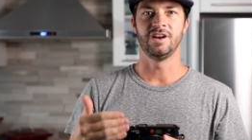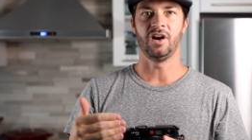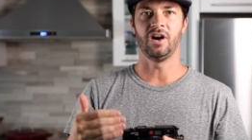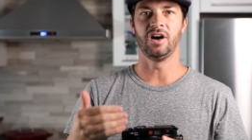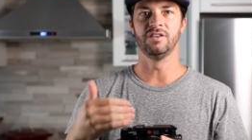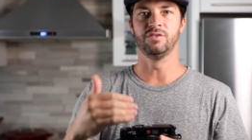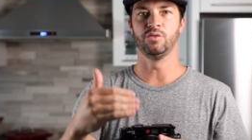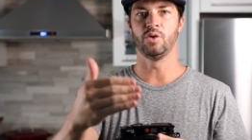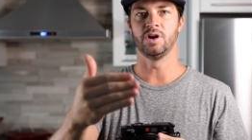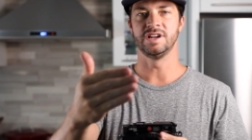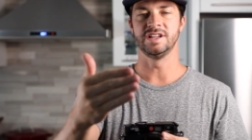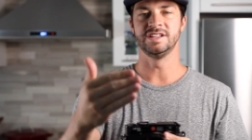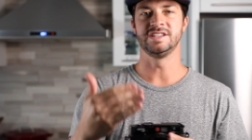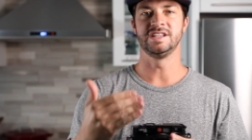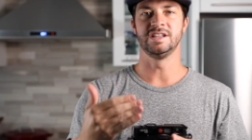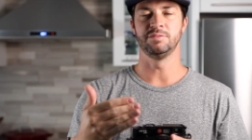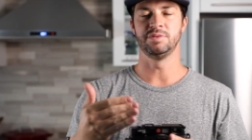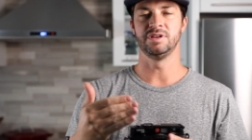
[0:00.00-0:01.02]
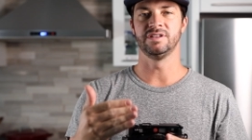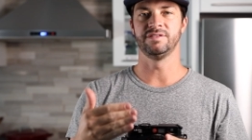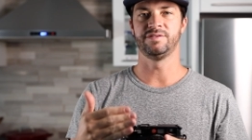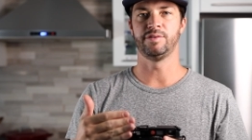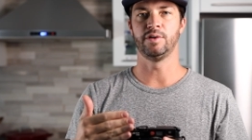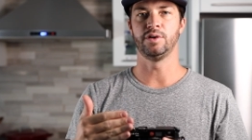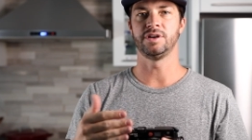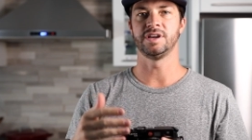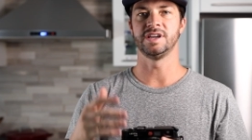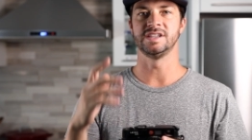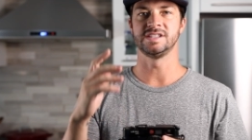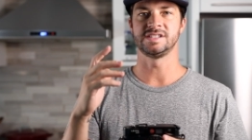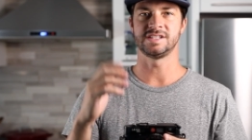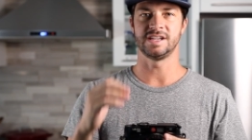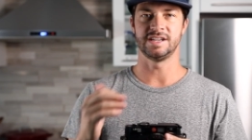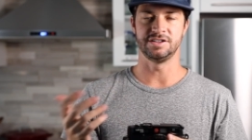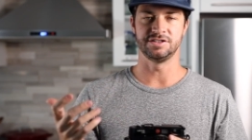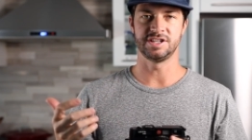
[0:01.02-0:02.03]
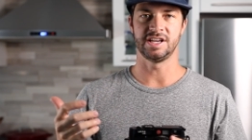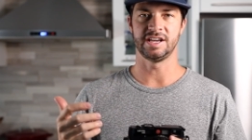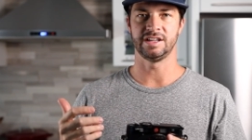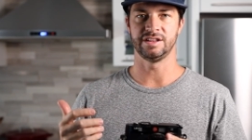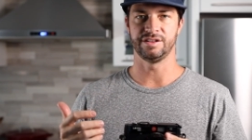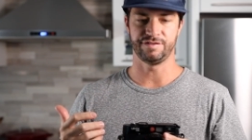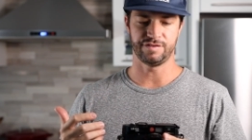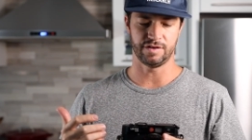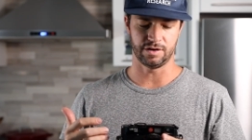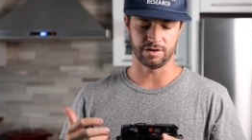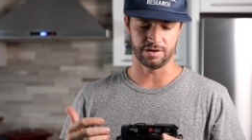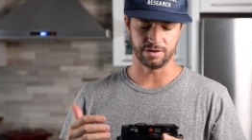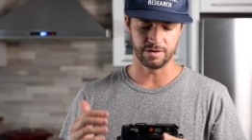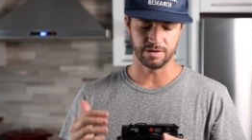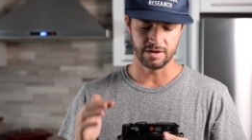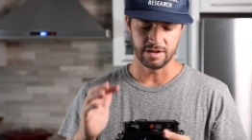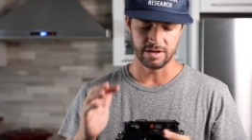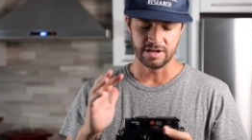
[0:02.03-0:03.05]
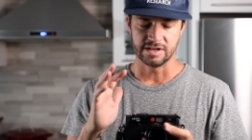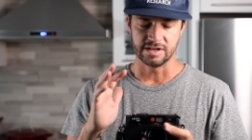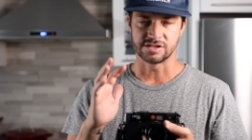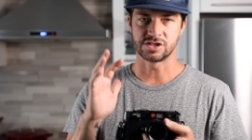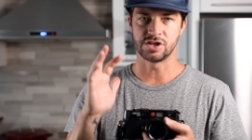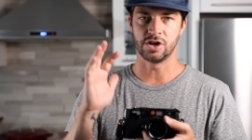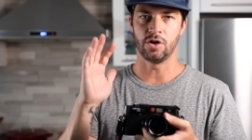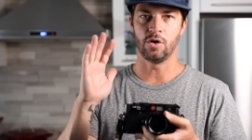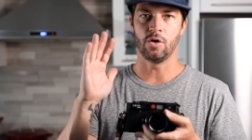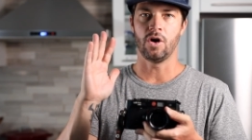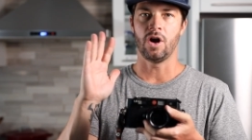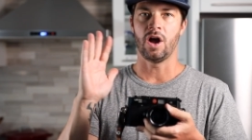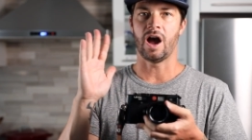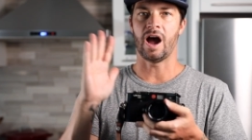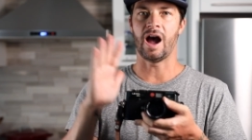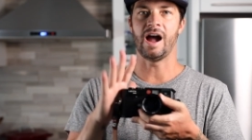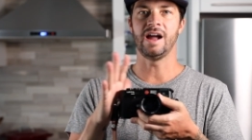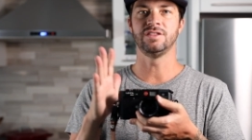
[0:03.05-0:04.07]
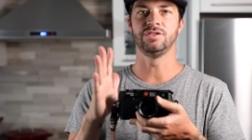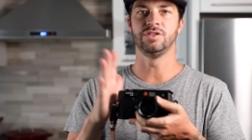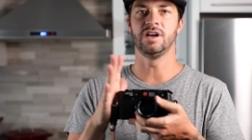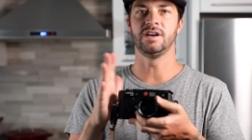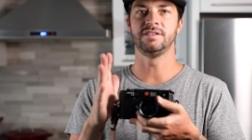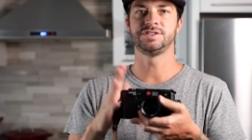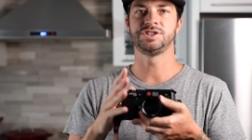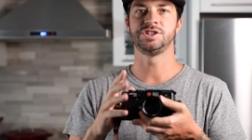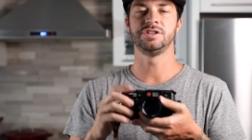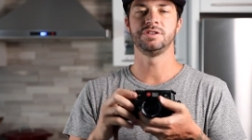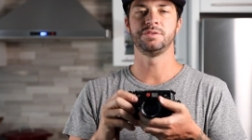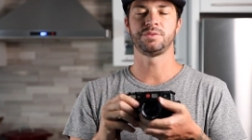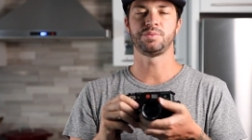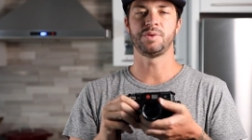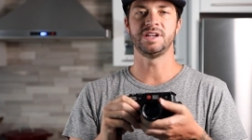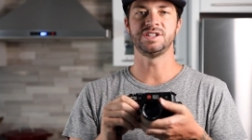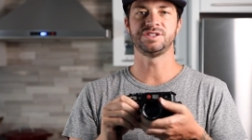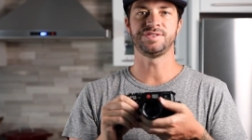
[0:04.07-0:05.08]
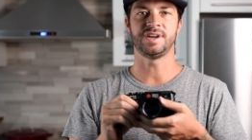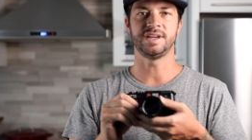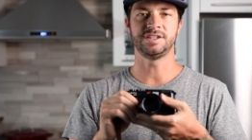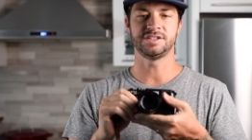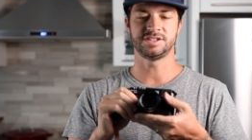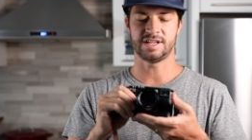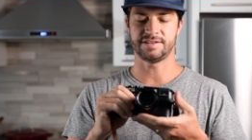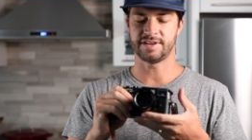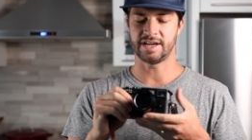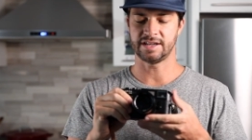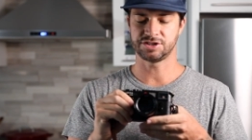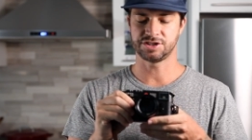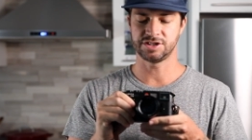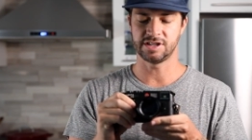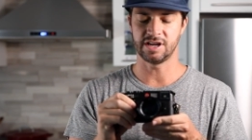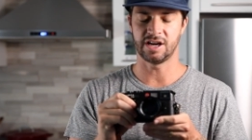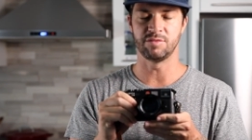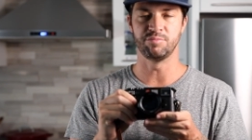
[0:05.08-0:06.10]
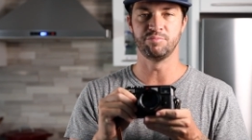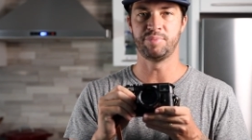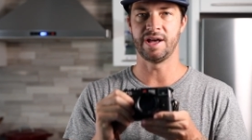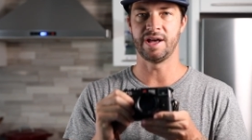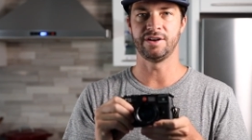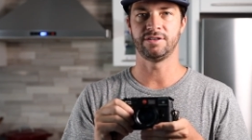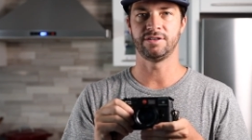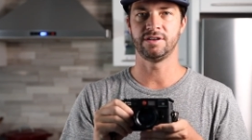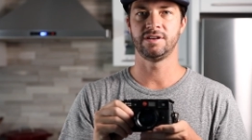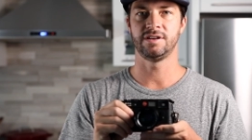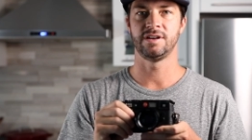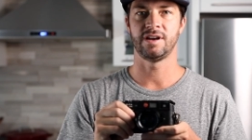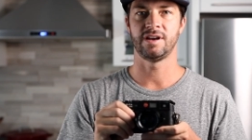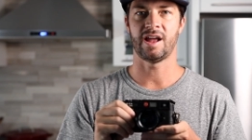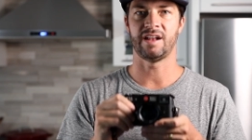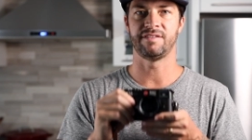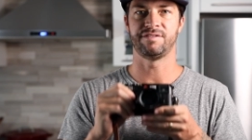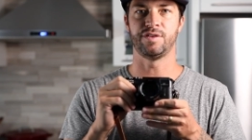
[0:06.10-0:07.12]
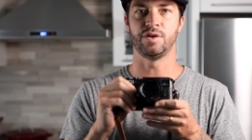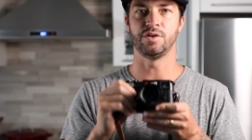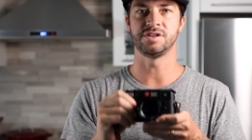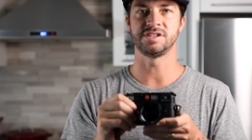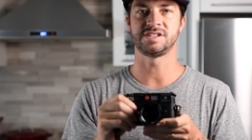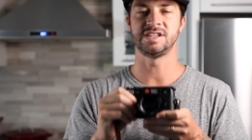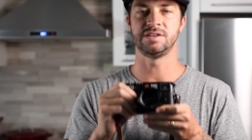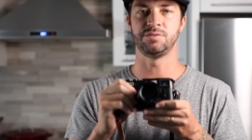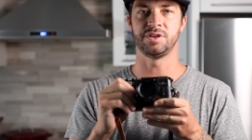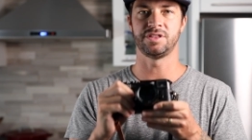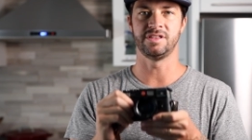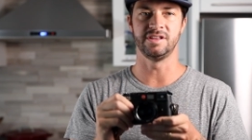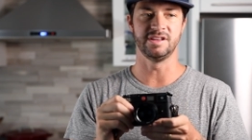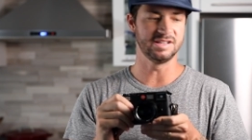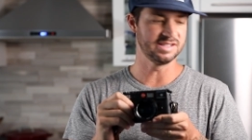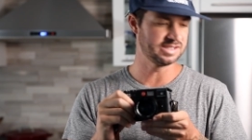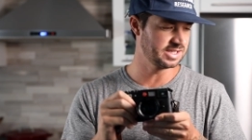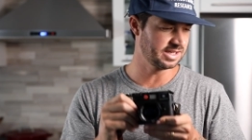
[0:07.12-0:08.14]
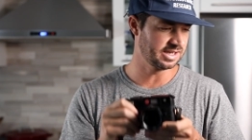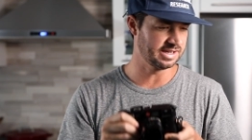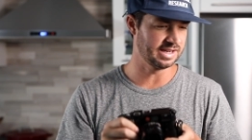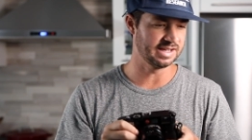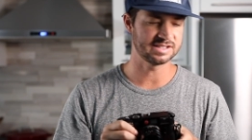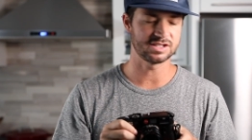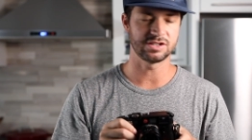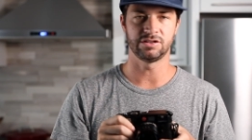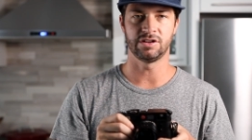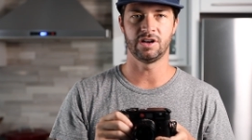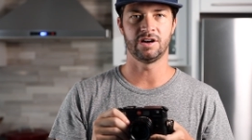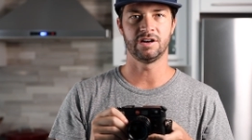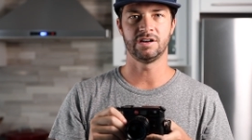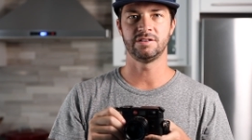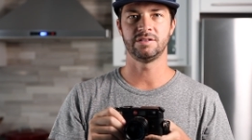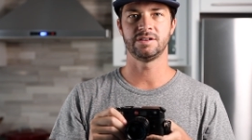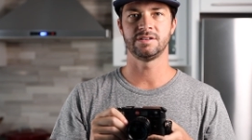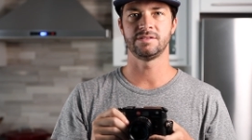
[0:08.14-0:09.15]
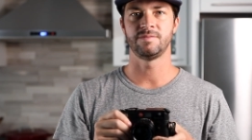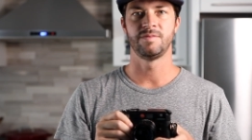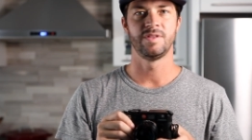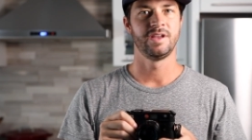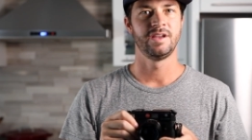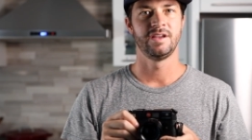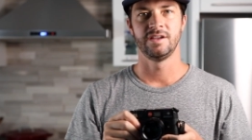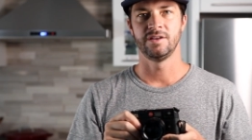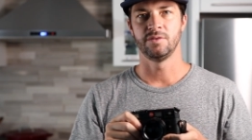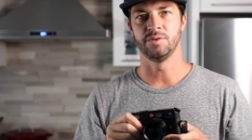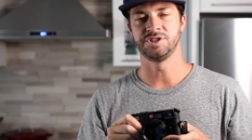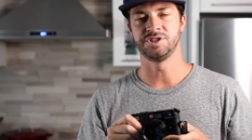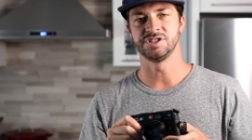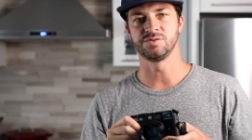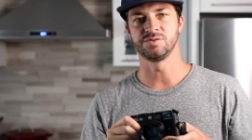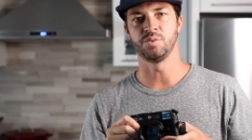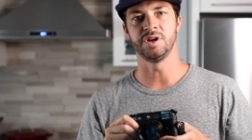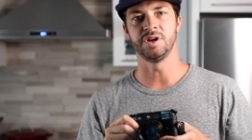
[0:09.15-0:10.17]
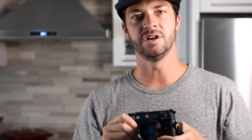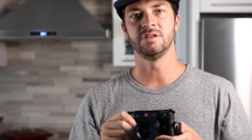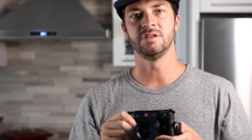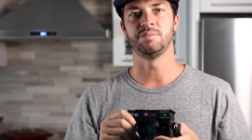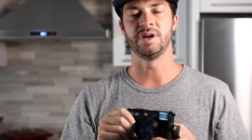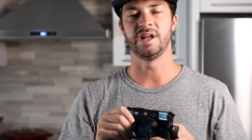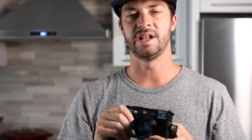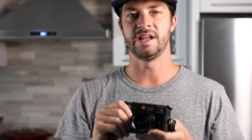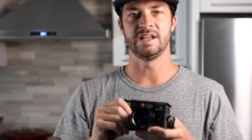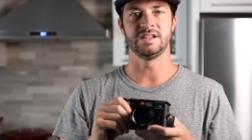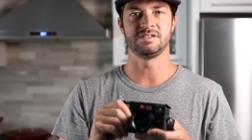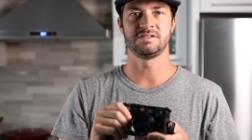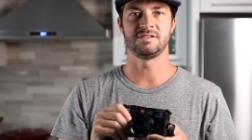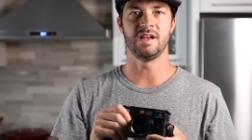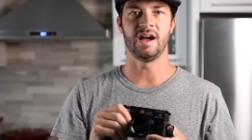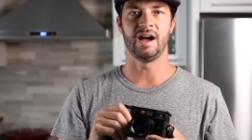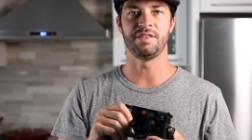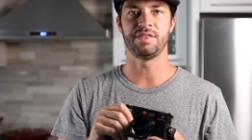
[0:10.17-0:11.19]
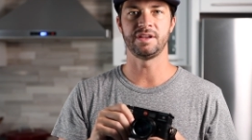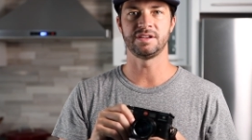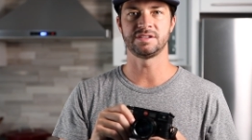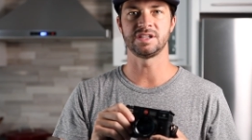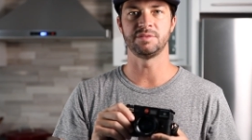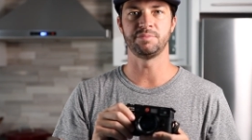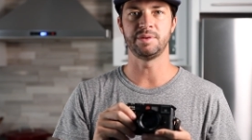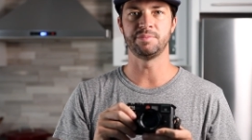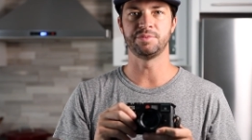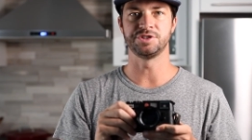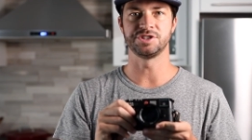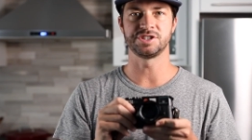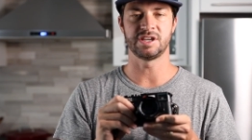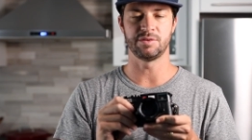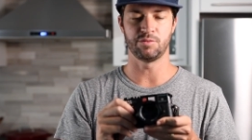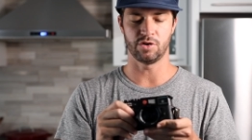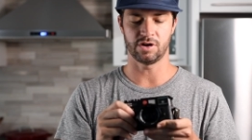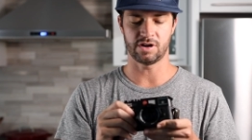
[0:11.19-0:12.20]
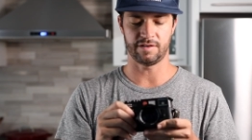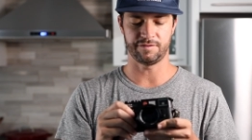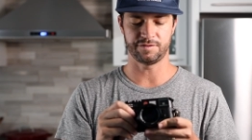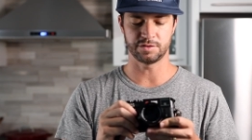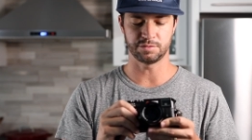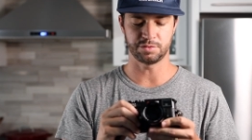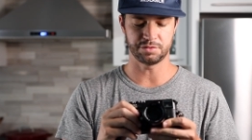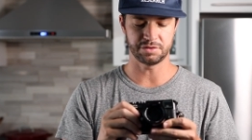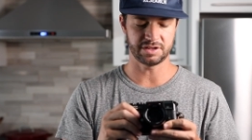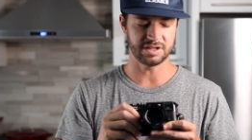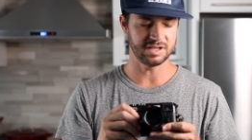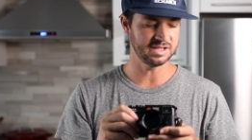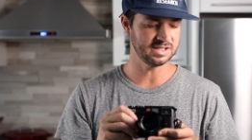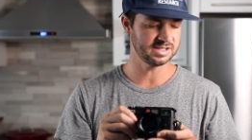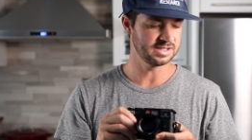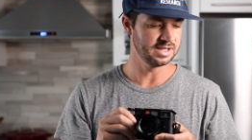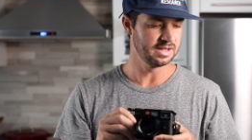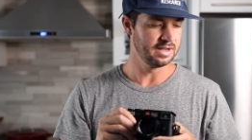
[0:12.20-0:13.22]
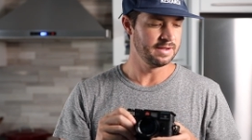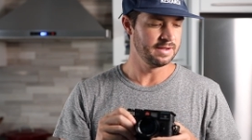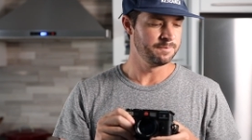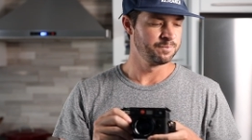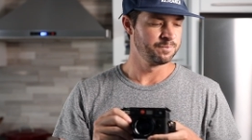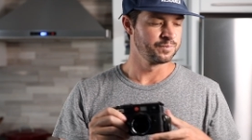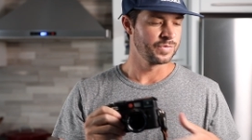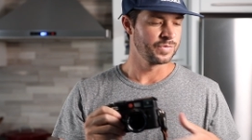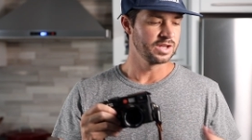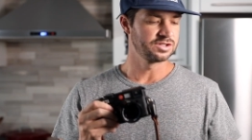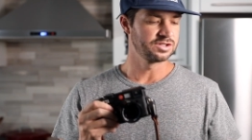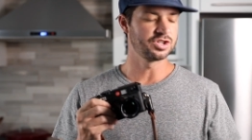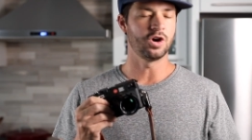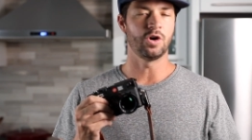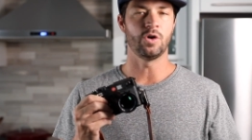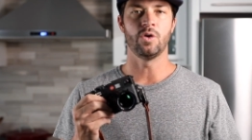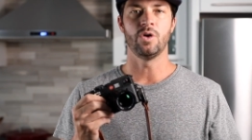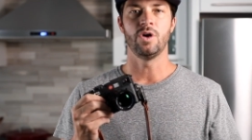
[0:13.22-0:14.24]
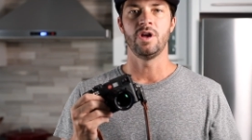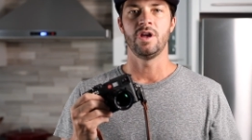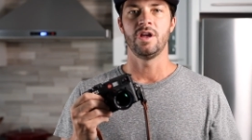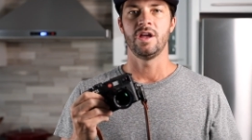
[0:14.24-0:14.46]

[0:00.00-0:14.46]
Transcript: of what is gonna be in focus, and you're taking the photo. So I love shooting with rangefinders. I've actually gotten better at focusing with these than an SLR, which is weird, but I think some people just get more comfortable with these. So